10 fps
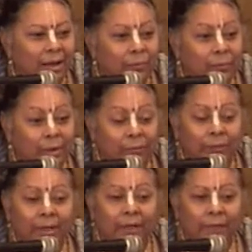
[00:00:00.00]
What
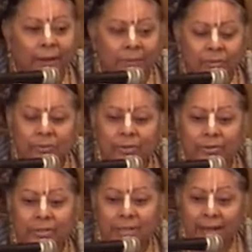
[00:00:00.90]
we have come to
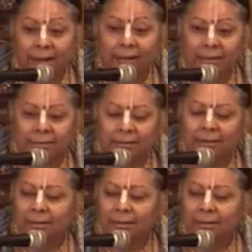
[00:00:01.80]
understand